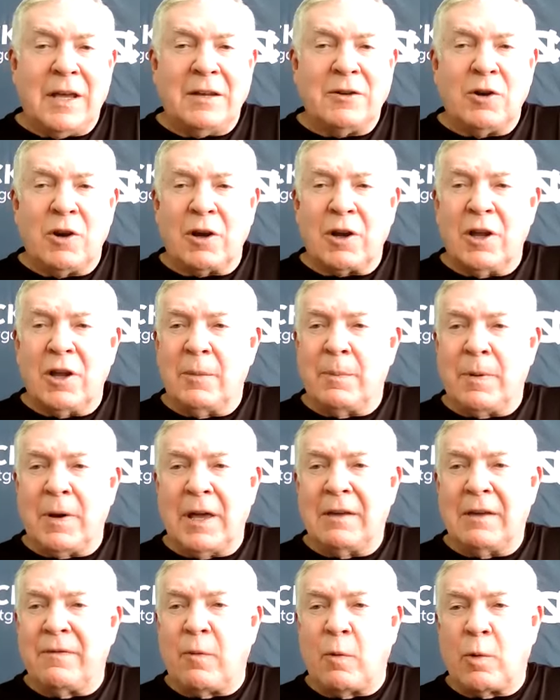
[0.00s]
you're going to
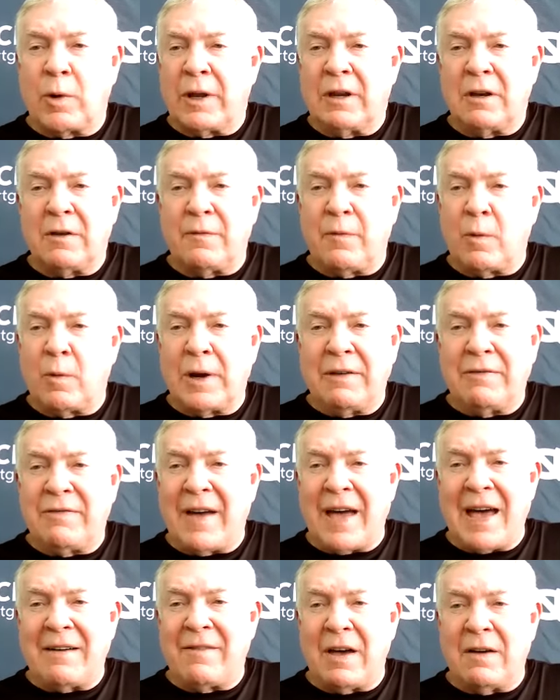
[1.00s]
play 40 to
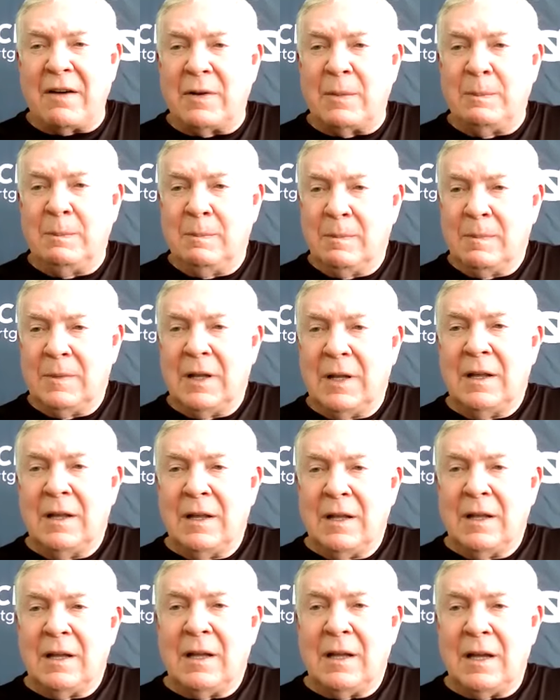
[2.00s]
45 of
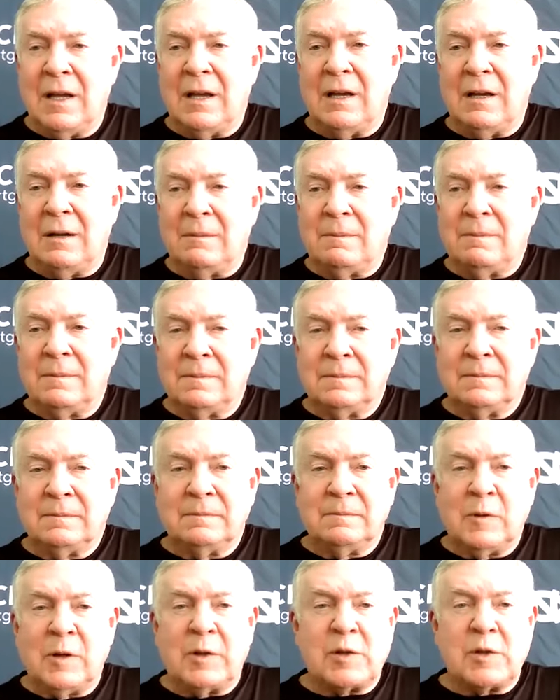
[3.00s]
them
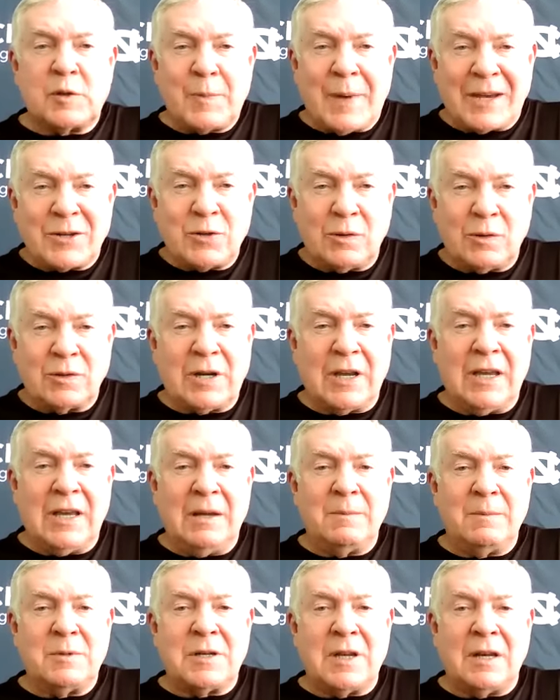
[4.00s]
with special
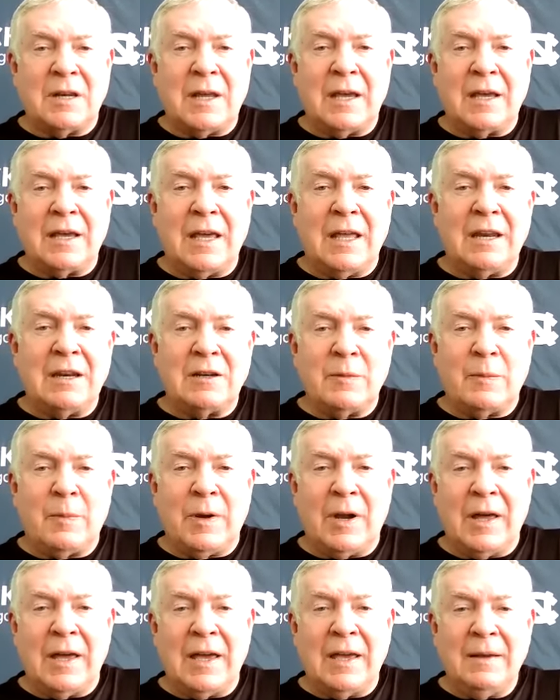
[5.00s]
teams and getting to
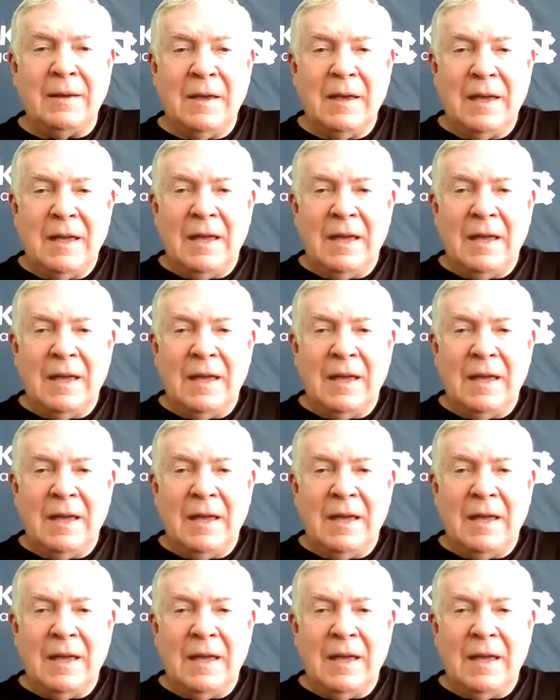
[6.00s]
play.